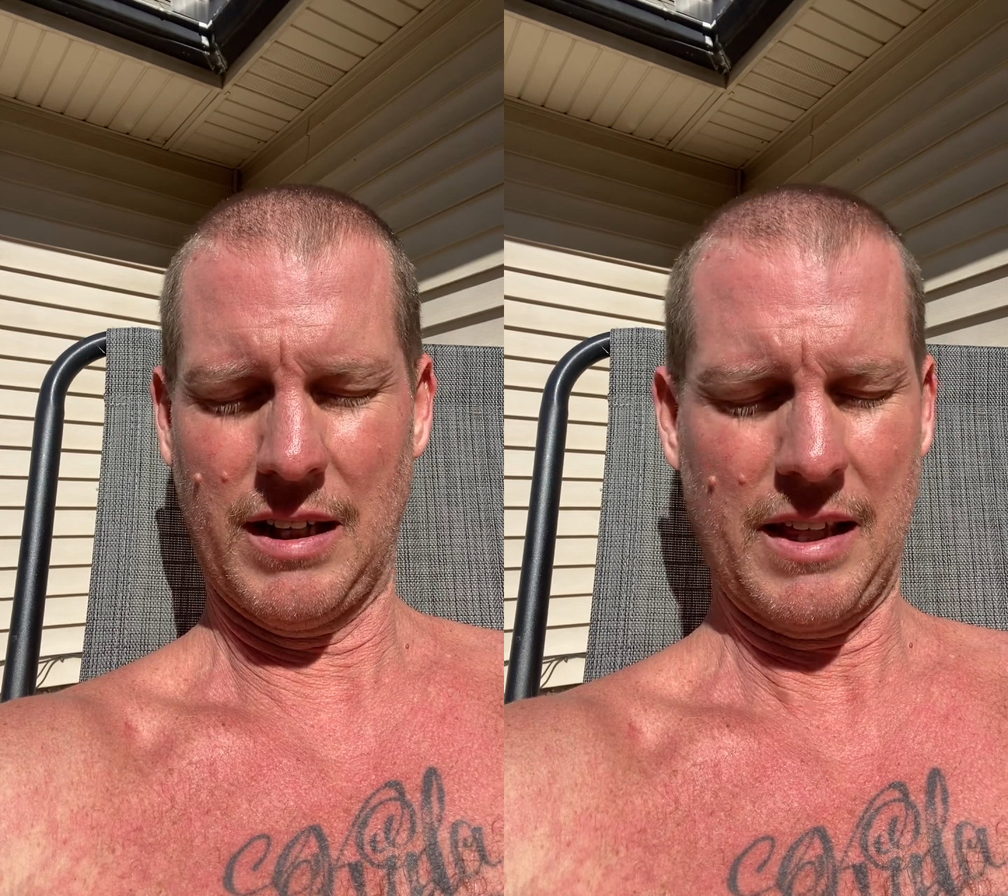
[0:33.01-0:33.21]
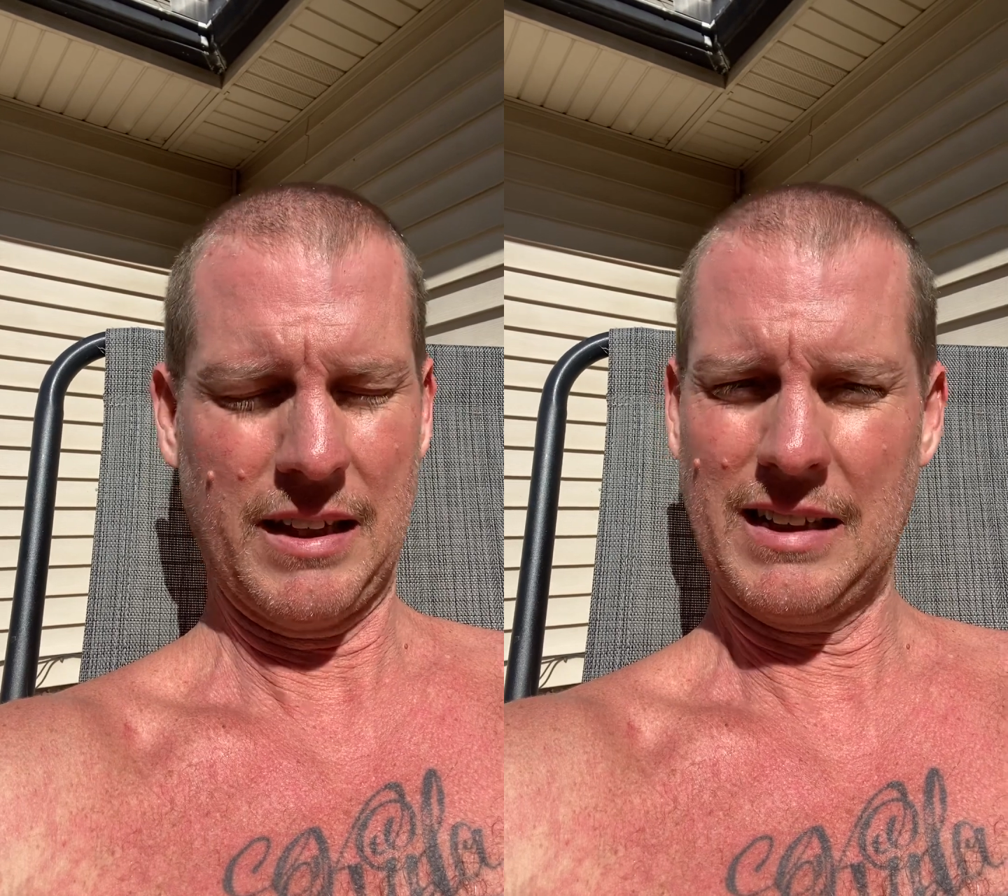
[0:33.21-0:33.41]
I
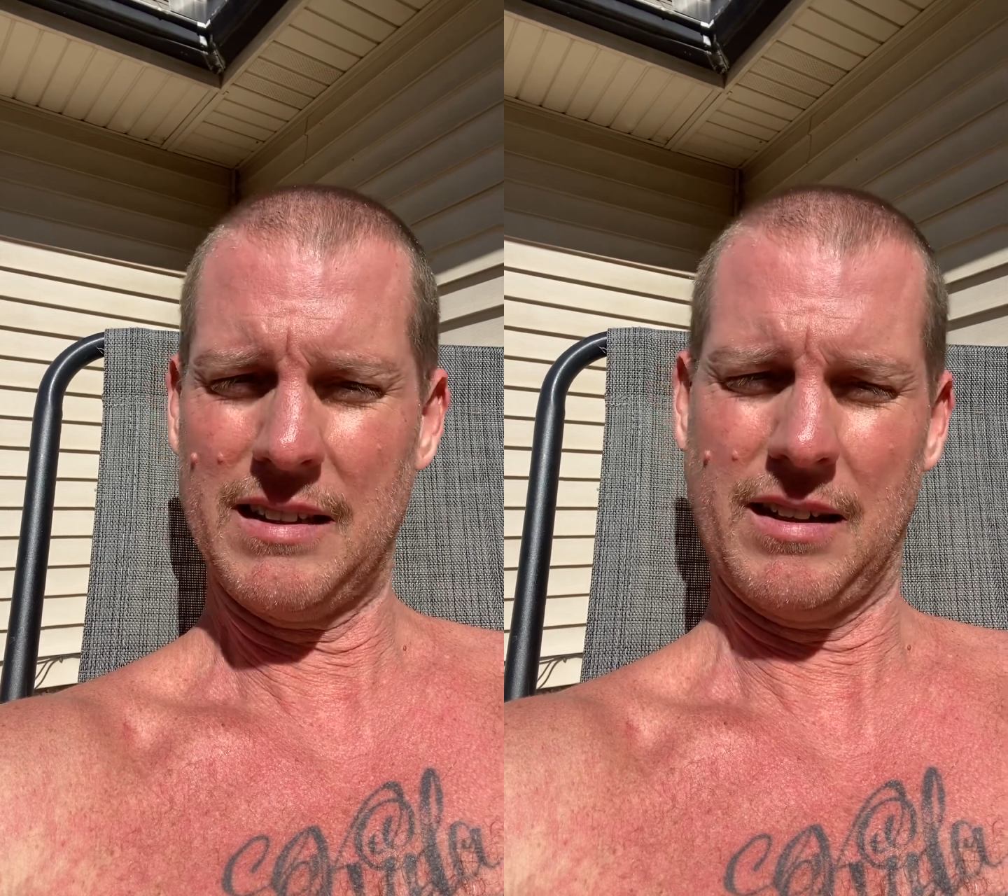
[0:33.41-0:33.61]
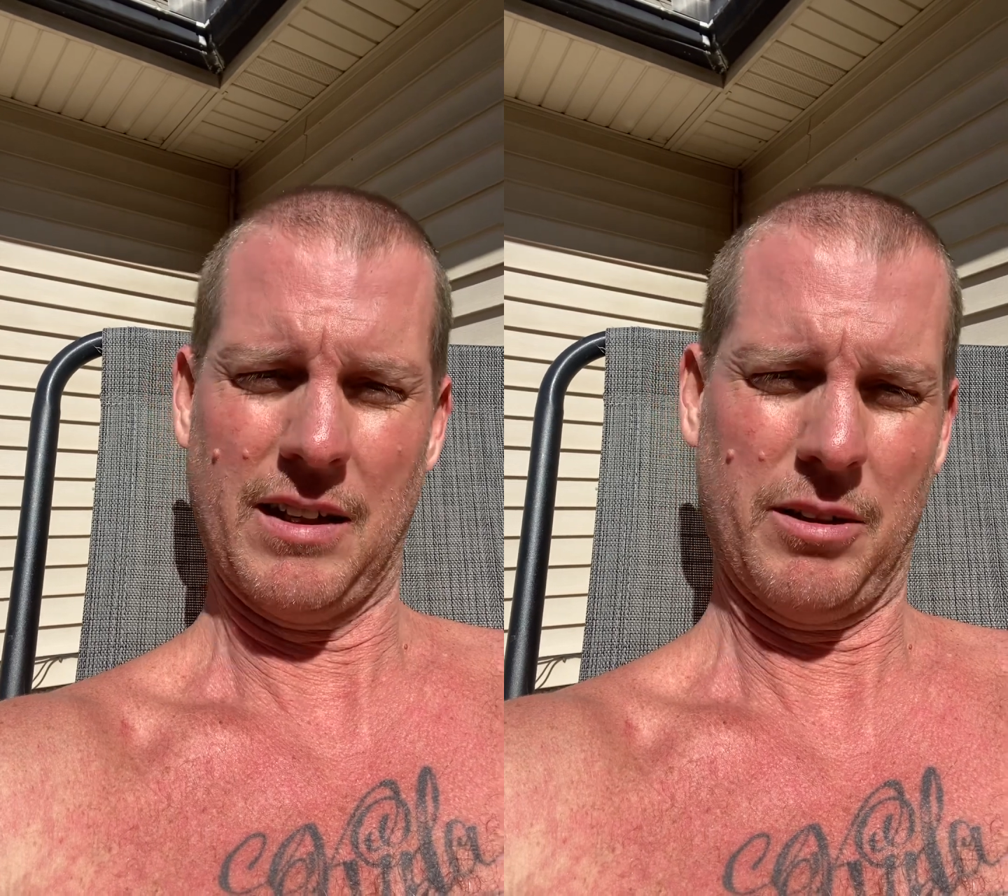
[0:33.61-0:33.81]
think that's
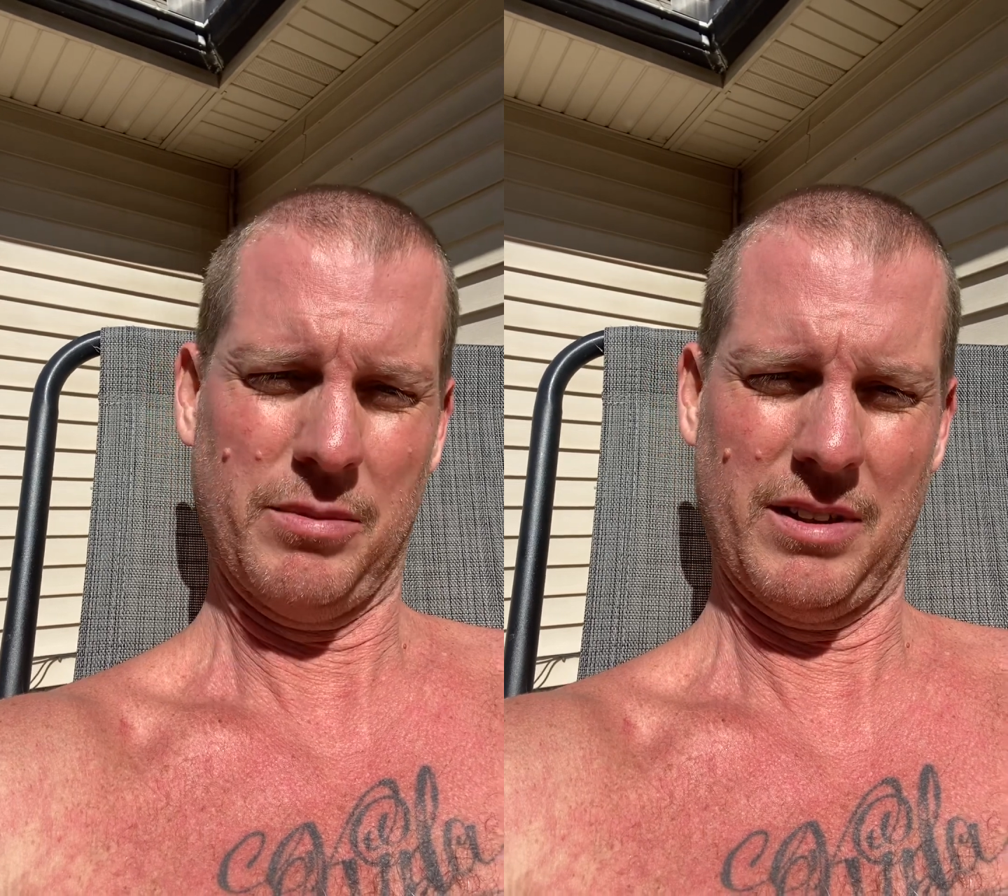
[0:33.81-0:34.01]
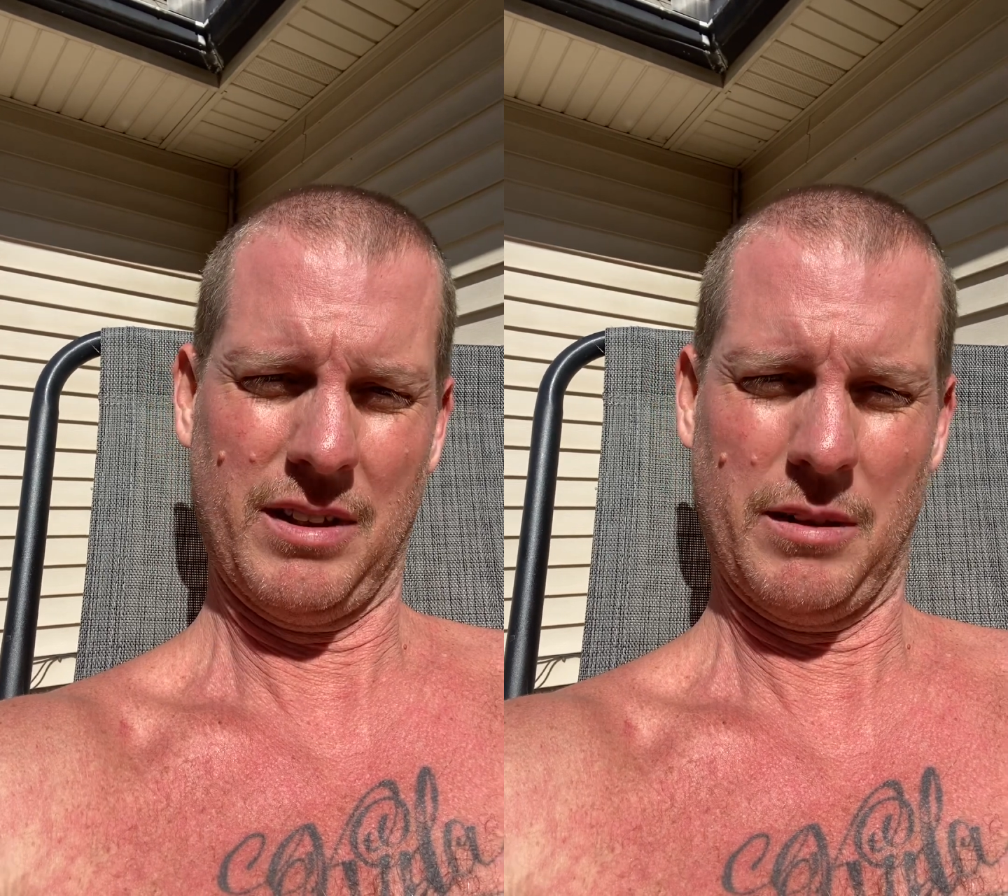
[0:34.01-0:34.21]
helped
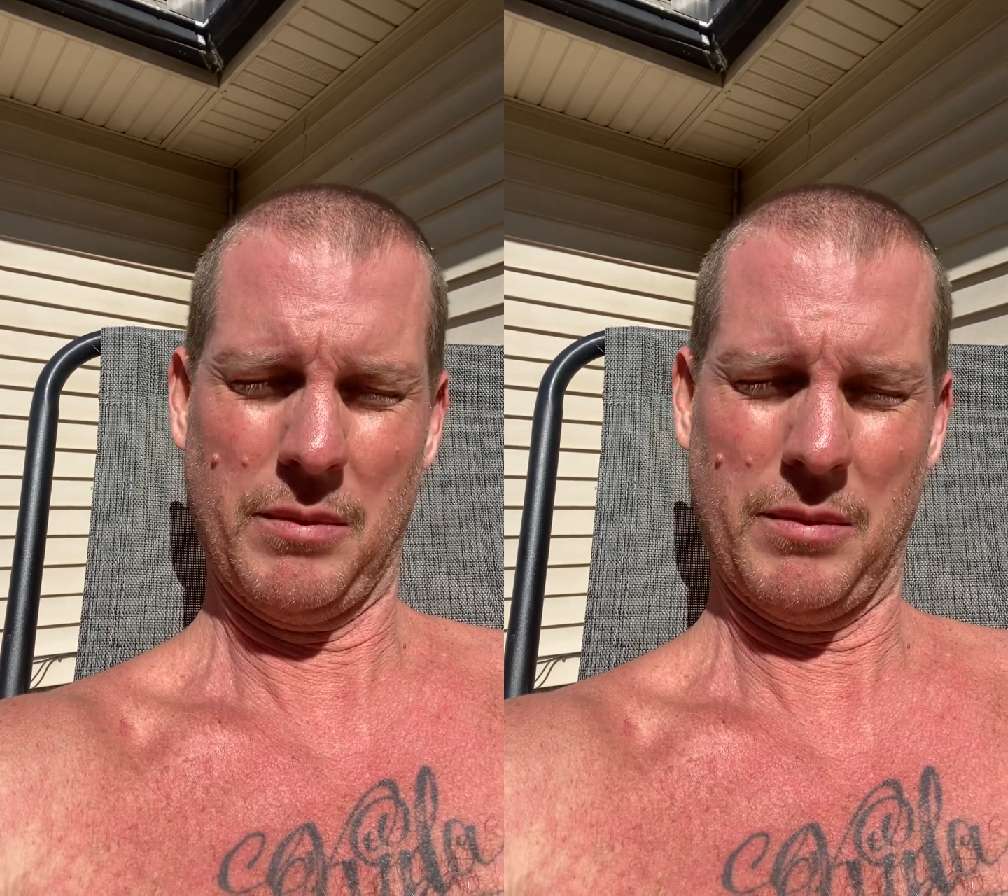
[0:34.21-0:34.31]
some.